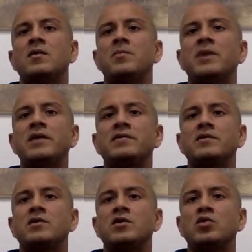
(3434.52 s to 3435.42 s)
but
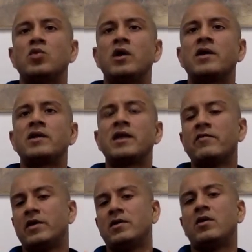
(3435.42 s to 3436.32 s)
who are
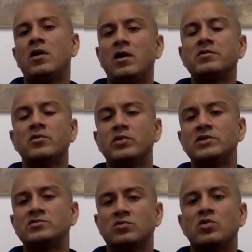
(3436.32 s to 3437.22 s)
given all the
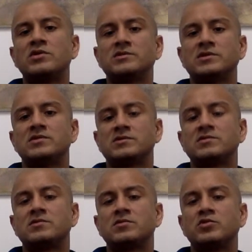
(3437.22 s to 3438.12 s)

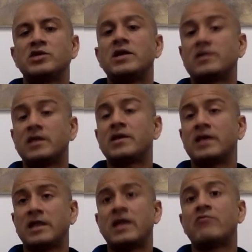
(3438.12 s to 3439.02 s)
resources, which I think
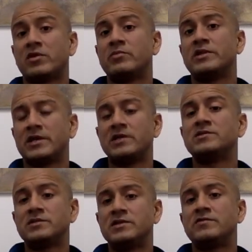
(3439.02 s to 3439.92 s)
inevitably
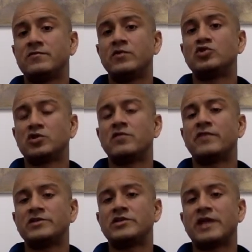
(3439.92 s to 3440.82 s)
is the future of
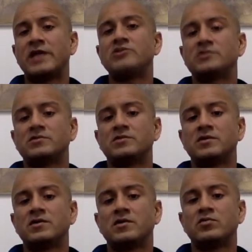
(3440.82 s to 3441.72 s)
education.
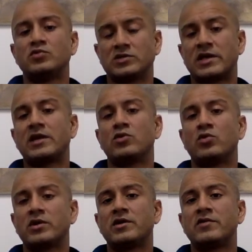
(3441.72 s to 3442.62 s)
We're again
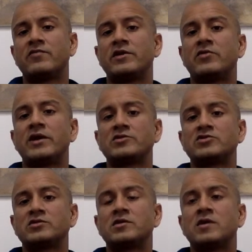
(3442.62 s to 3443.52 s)
going in a different direction.